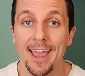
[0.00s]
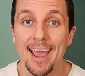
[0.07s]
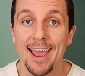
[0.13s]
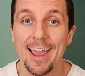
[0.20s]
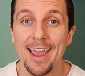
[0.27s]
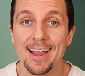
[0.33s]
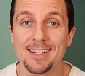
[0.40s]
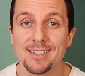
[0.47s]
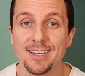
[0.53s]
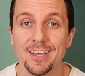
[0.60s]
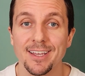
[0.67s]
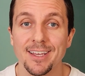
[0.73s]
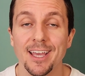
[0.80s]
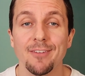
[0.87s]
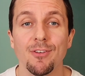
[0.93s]
And
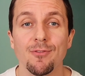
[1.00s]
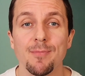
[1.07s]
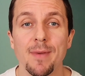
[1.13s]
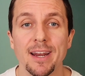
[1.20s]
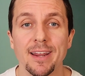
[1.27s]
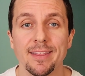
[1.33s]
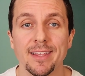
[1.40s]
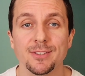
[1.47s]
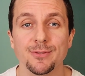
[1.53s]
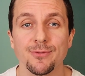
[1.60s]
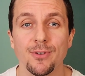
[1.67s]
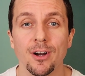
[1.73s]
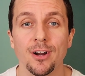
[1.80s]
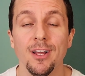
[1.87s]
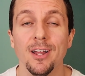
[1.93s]
if you've made it this
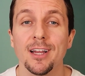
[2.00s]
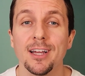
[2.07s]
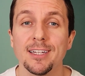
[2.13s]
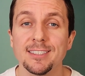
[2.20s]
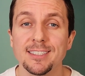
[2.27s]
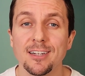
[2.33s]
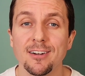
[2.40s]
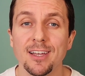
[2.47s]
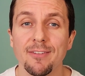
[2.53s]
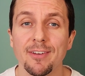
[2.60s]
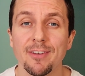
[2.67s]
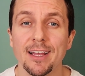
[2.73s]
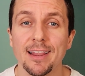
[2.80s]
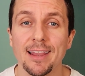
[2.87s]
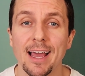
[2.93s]
far, consider
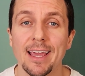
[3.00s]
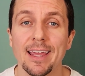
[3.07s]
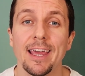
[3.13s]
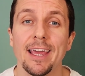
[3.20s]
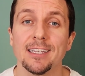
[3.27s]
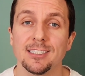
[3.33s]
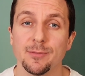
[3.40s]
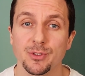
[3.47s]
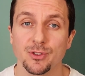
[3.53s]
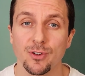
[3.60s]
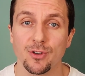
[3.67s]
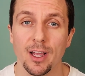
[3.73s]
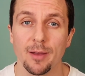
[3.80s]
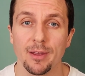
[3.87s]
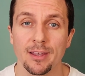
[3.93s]
giving a like and
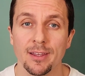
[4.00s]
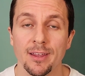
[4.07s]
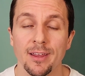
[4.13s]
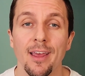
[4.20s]
subscribing.